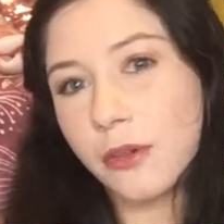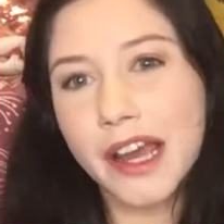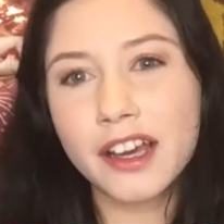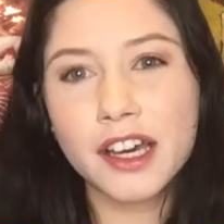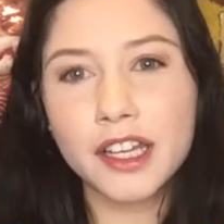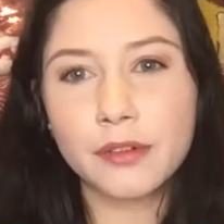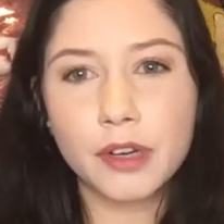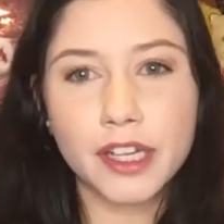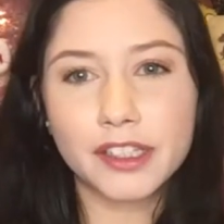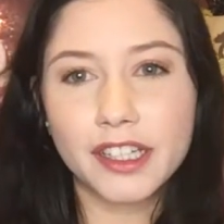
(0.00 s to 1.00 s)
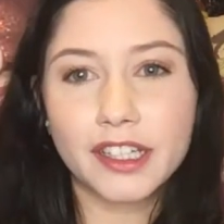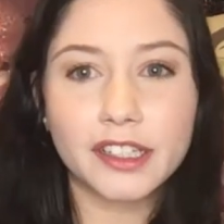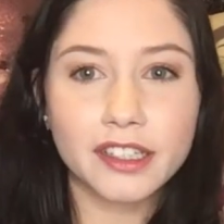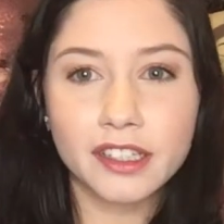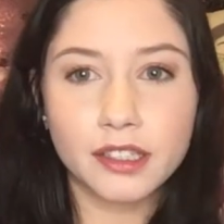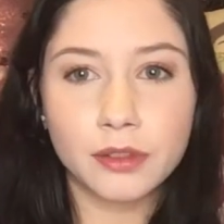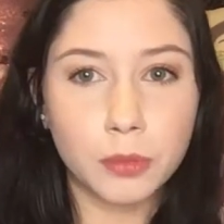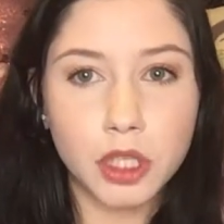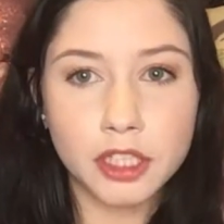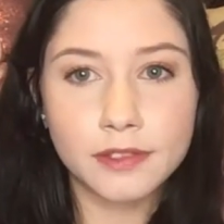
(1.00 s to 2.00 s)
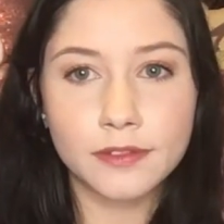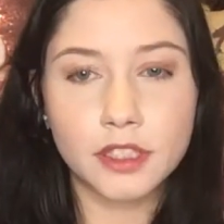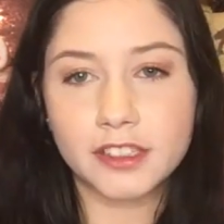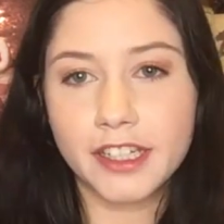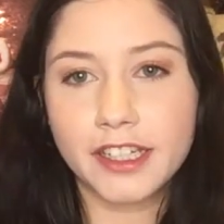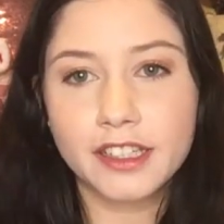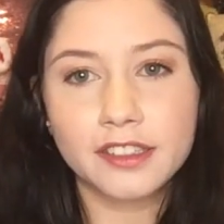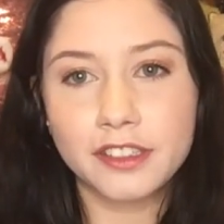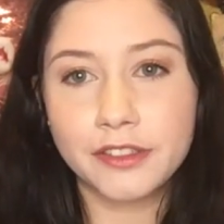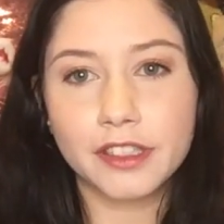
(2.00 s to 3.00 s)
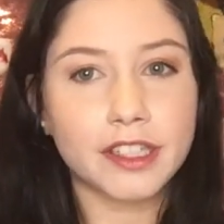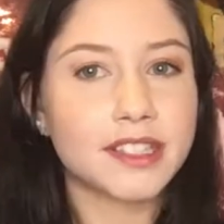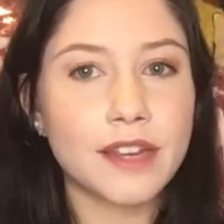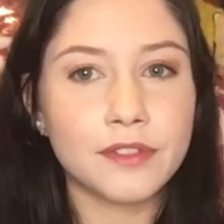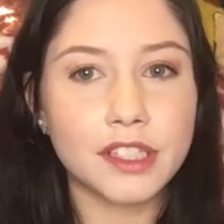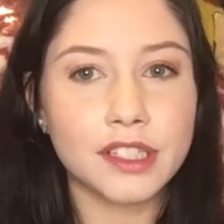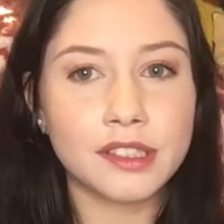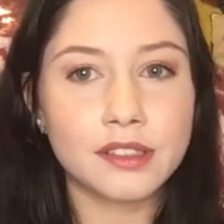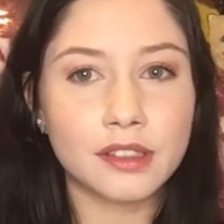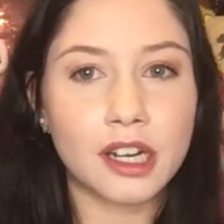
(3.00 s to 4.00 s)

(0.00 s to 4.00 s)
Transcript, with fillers: oh, why cut it when like it works for like doing like a 70s